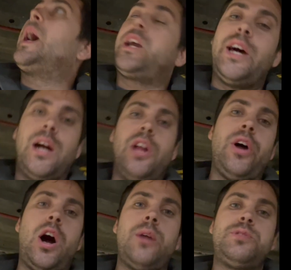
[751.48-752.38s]
cut all the
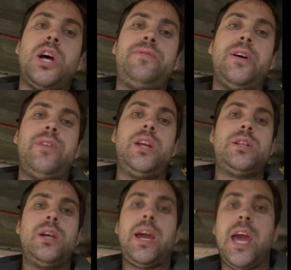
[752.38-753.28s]
arms off of it
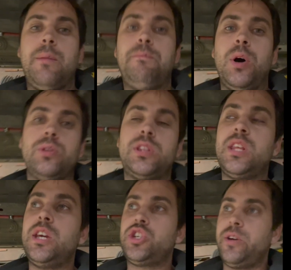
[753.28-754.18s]
and bolt
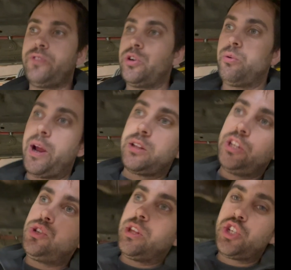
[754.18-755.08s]
the shifter directly
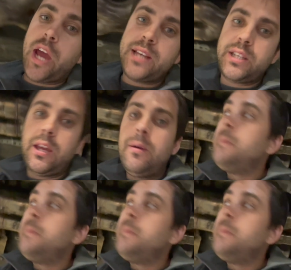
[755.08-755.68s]
to the chassis,